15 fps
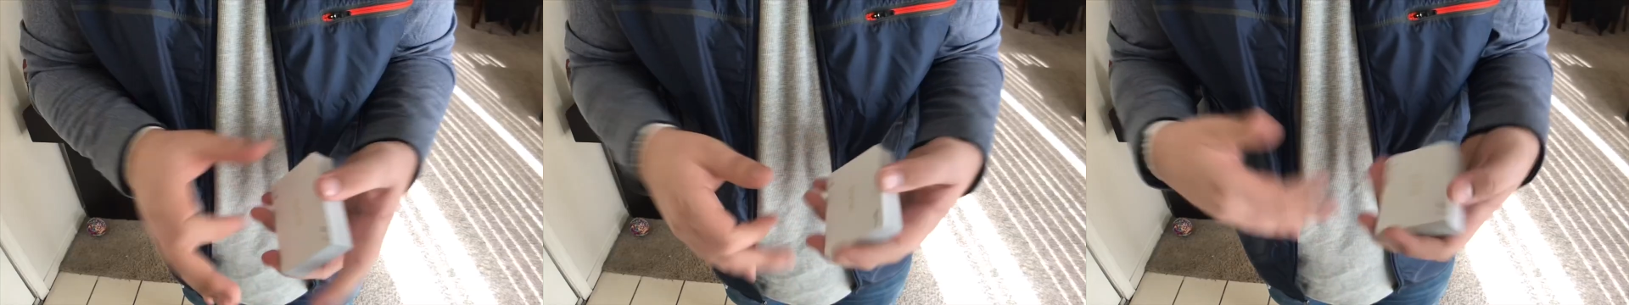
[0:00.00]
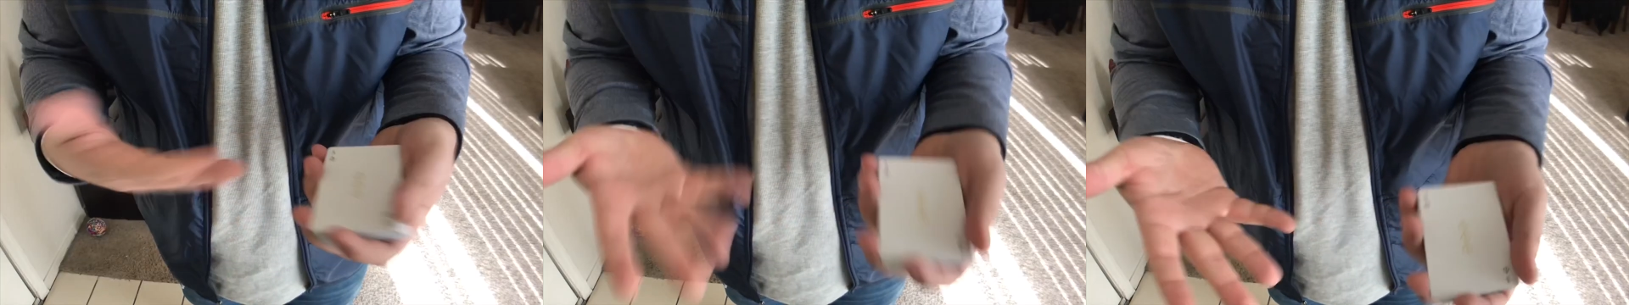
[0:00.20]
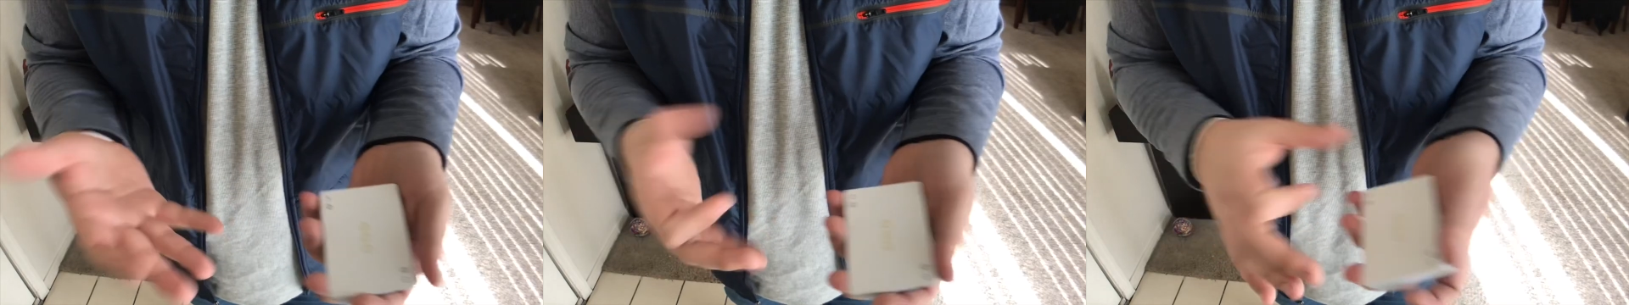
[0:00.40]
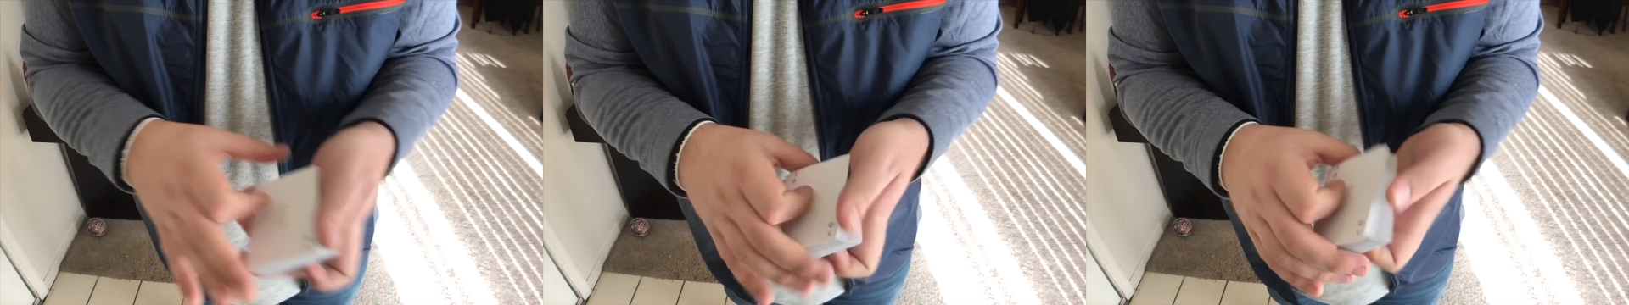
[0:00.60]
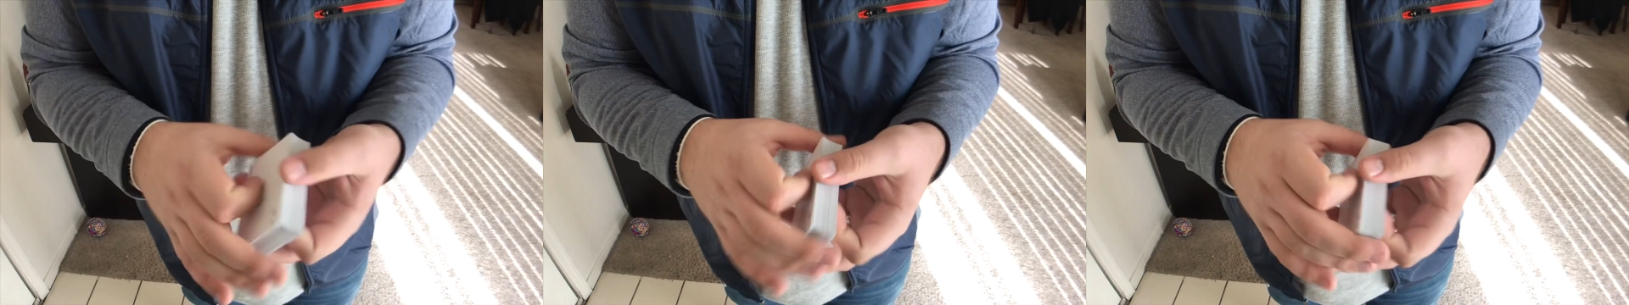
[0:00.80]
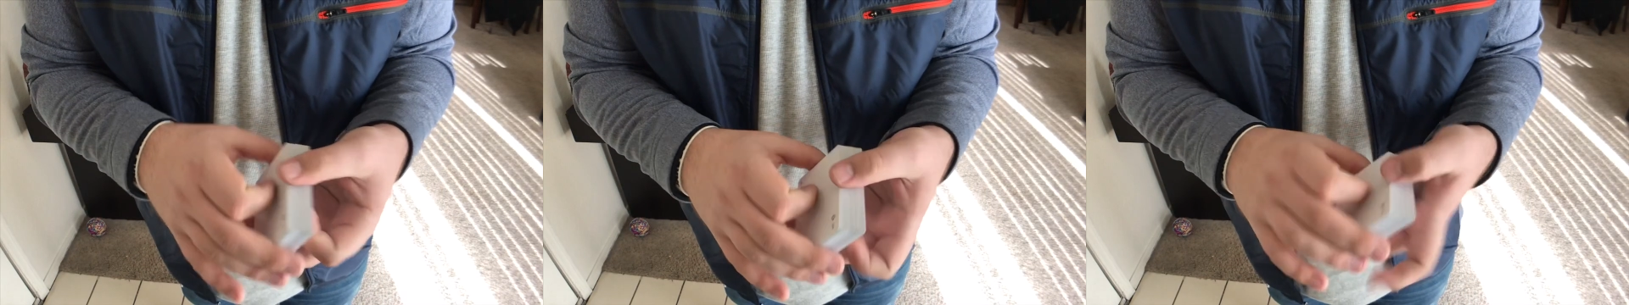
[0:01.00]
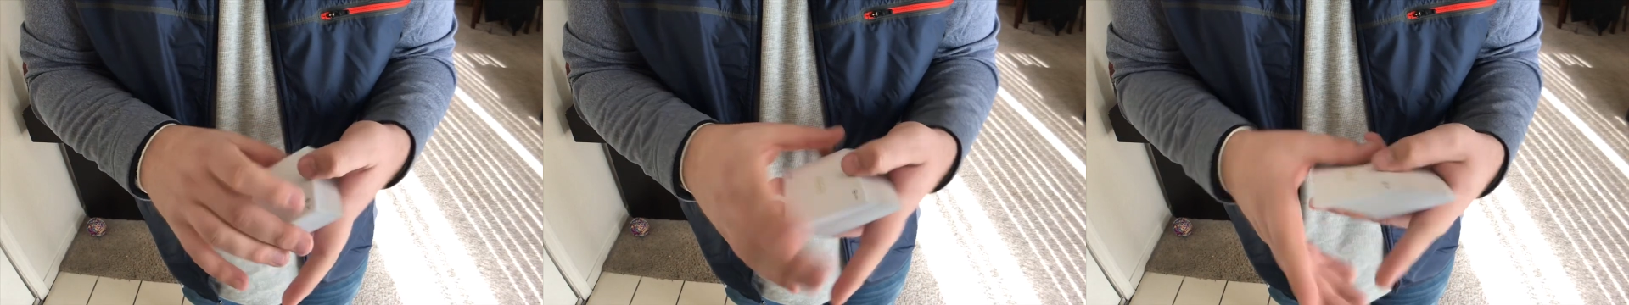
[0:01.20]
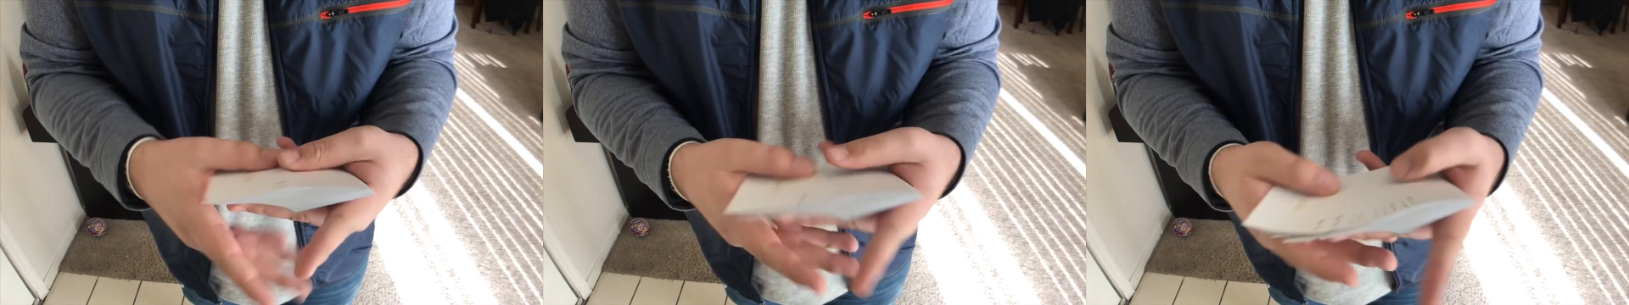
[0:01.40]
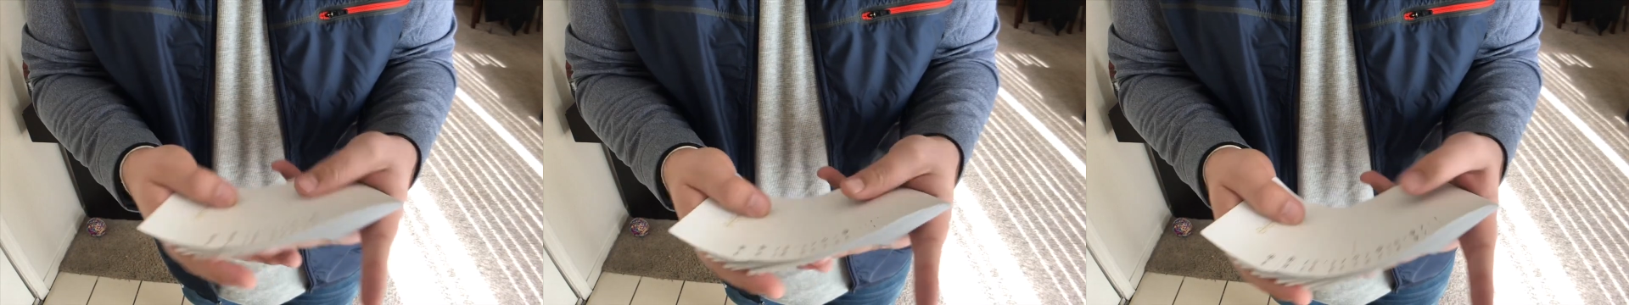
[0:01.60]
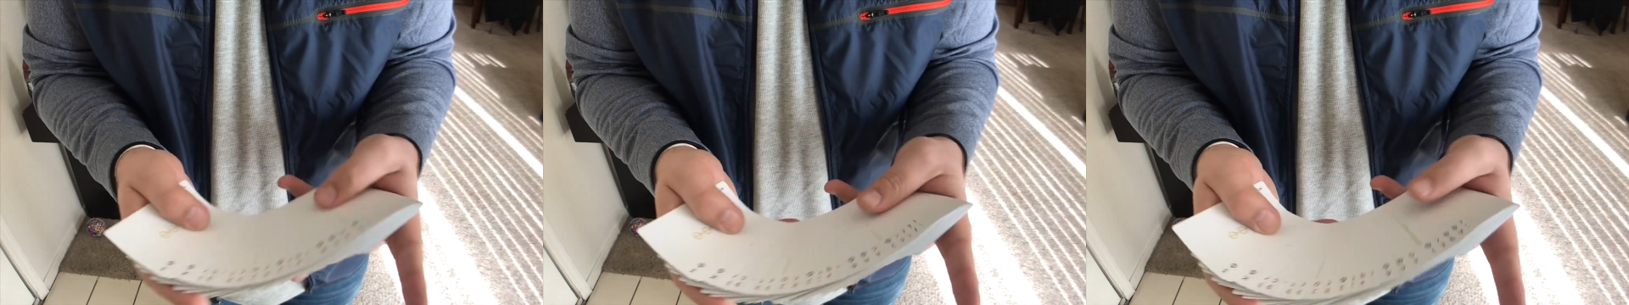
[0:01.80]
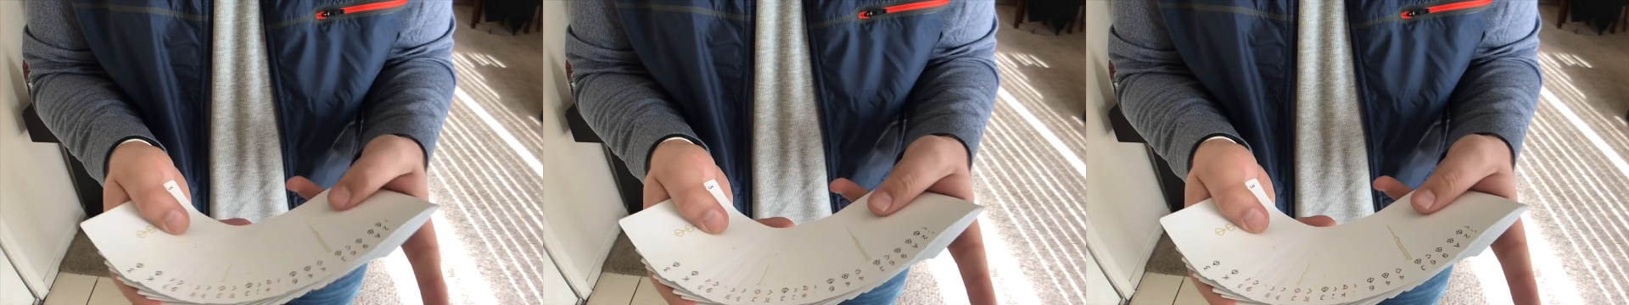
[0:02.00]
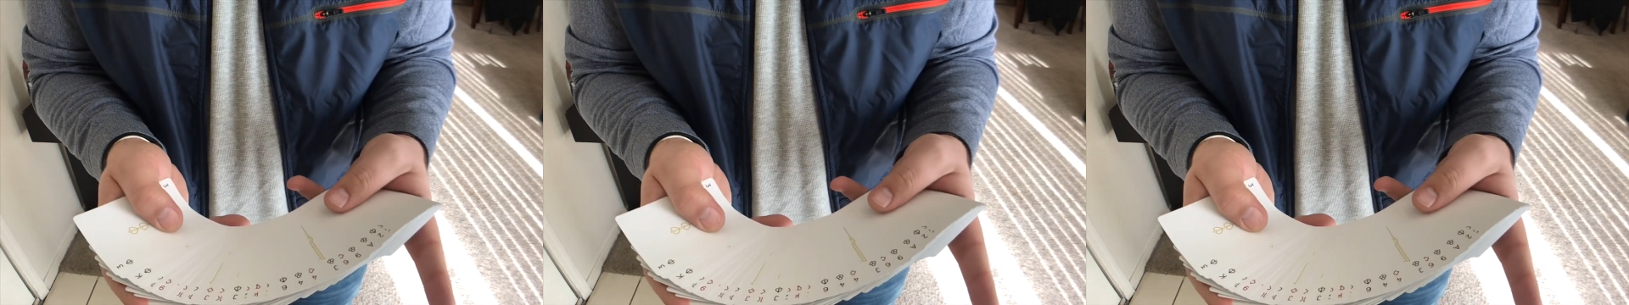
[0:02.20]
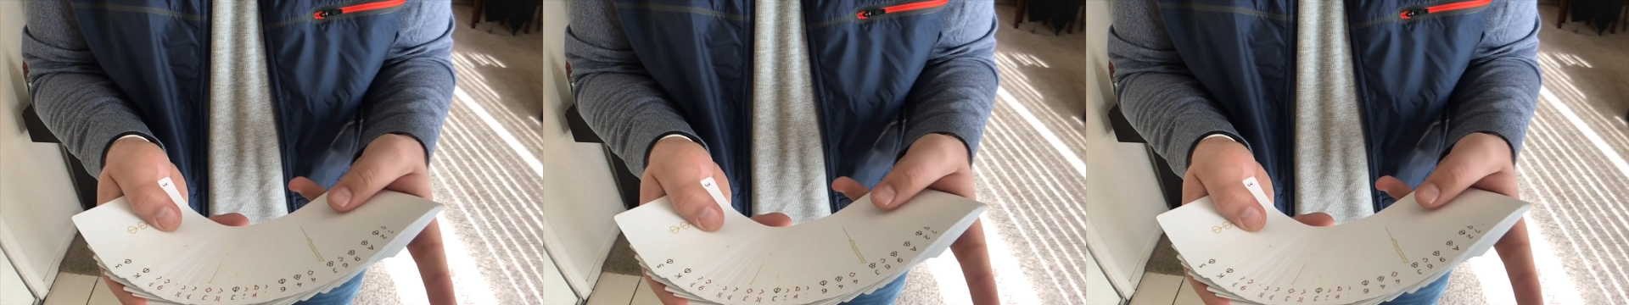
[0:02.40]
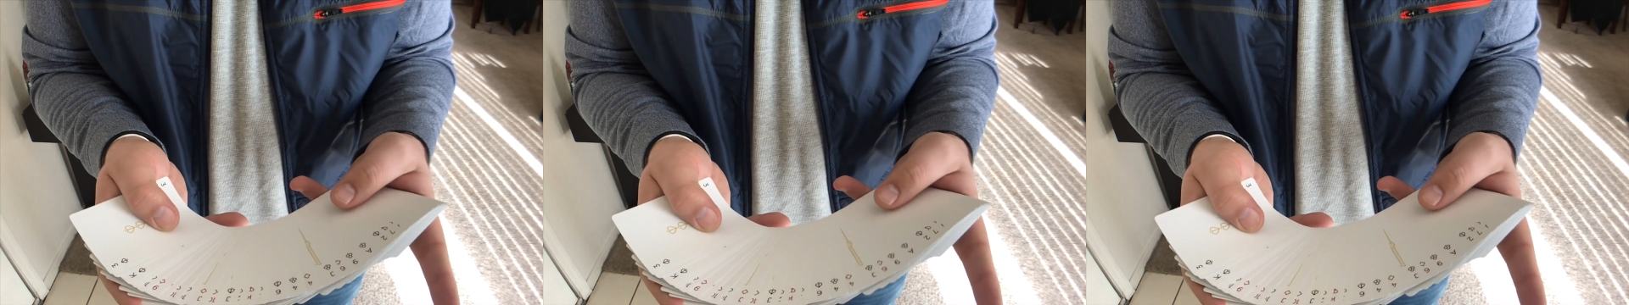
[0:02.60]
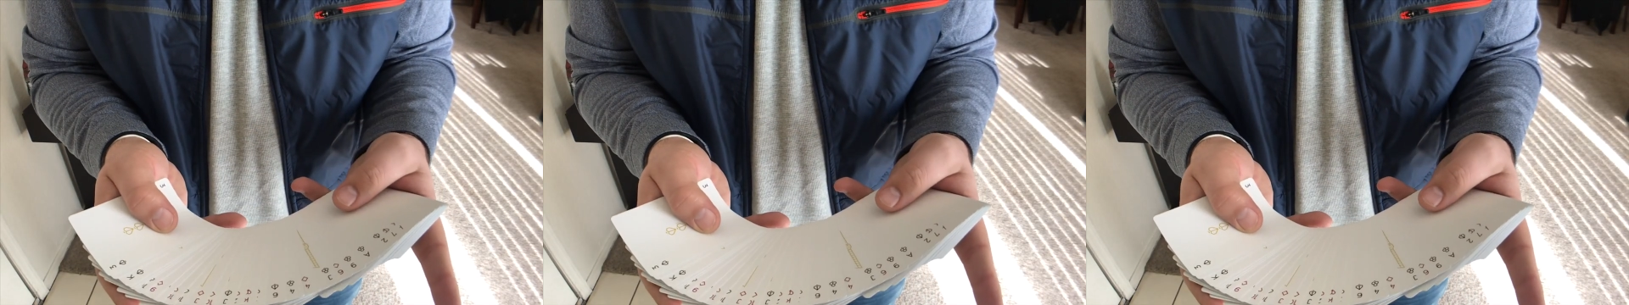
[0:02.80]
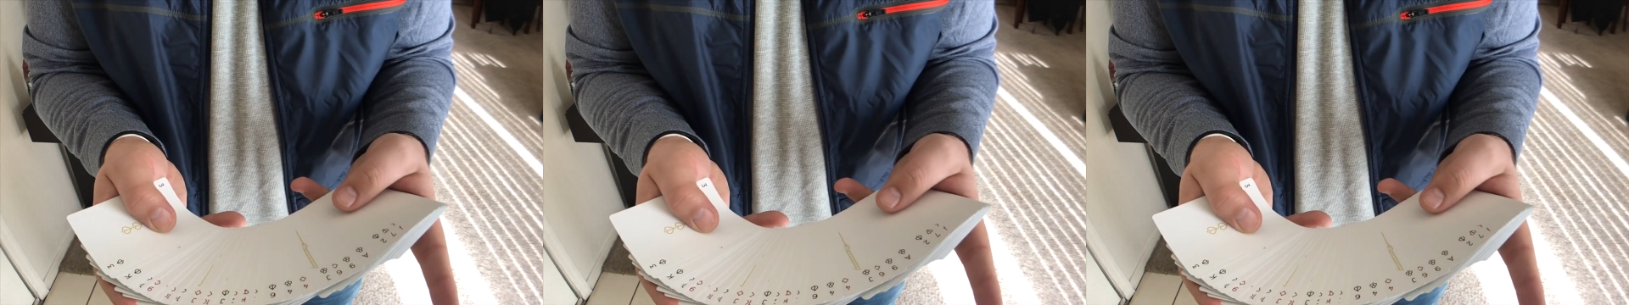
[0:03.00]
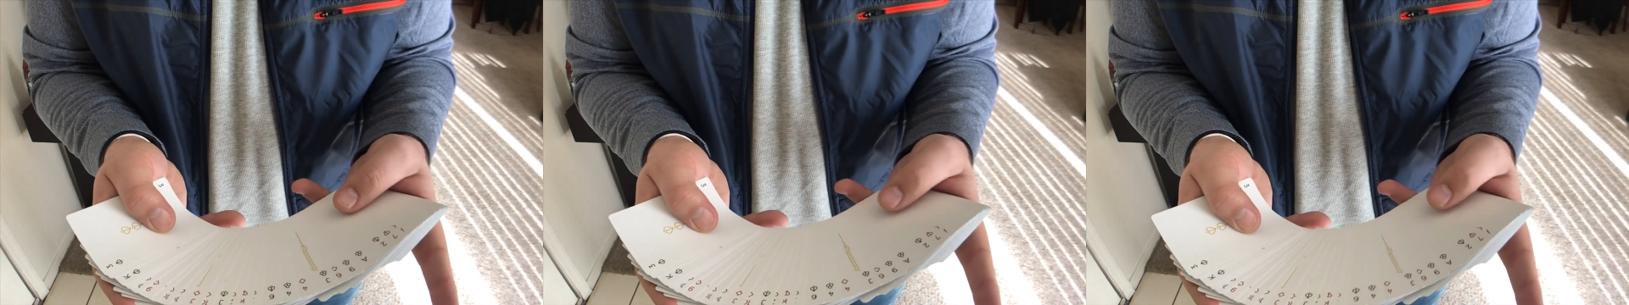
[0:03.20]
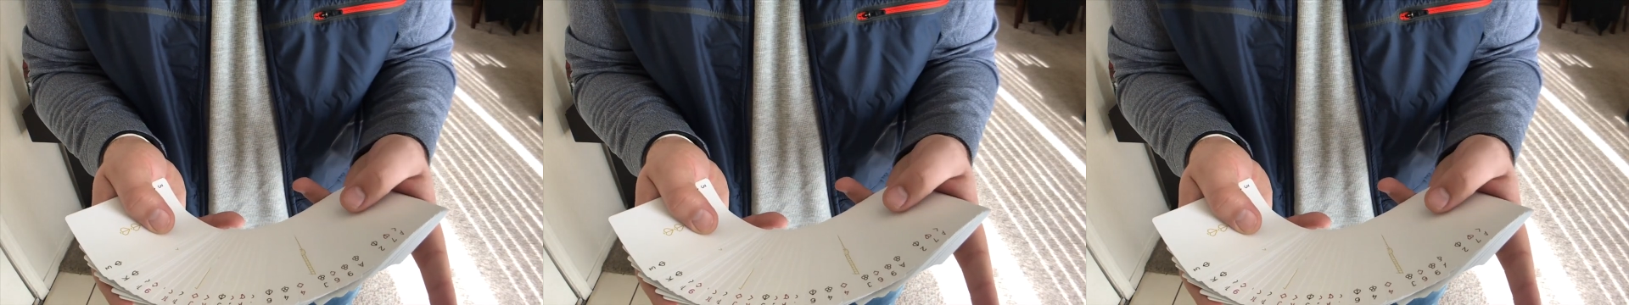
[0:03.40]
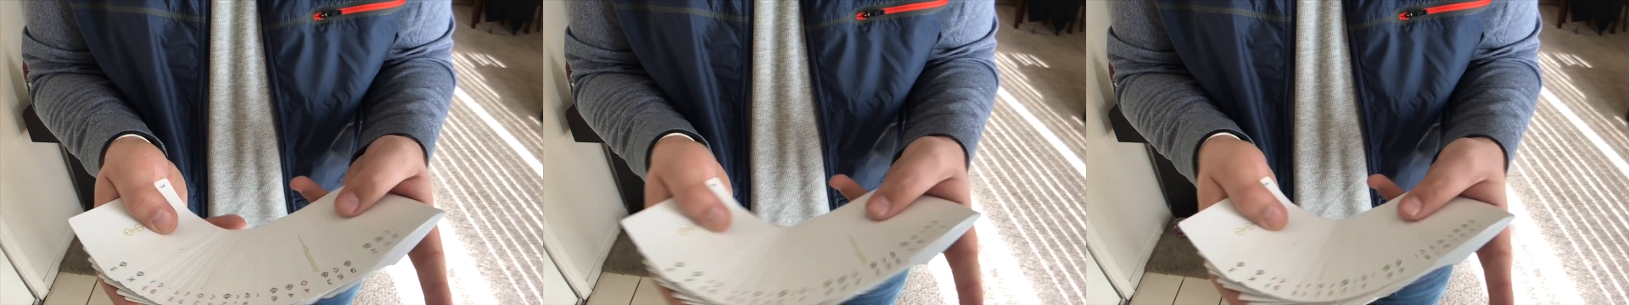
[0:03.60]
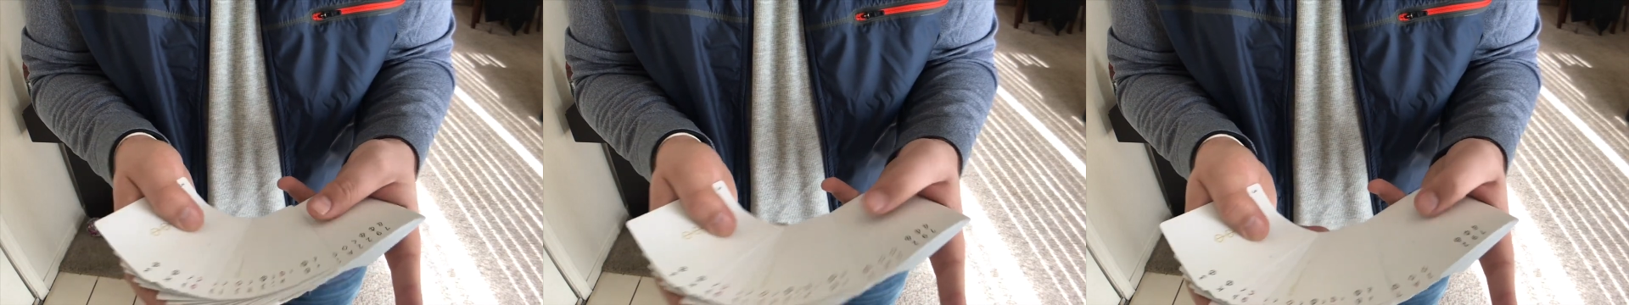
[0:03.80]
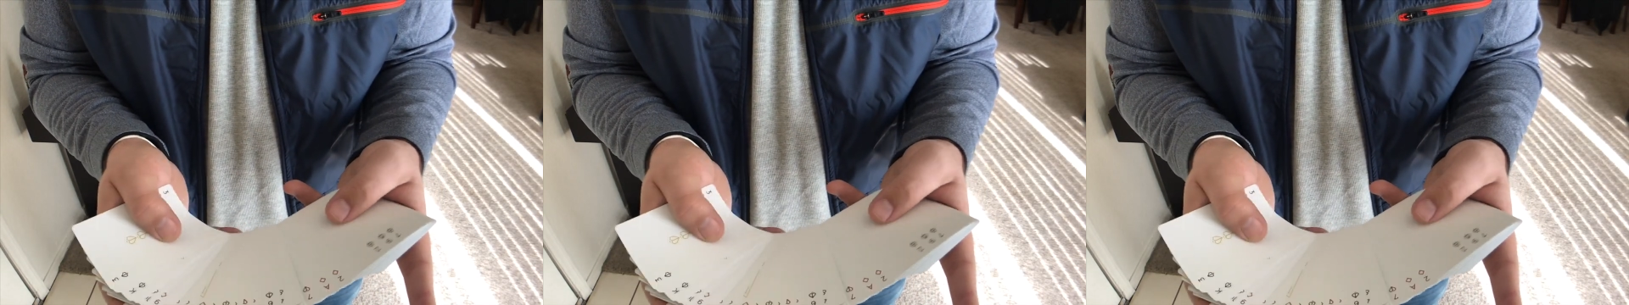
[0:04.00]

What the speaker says: No face is visible, so there are no lips to read.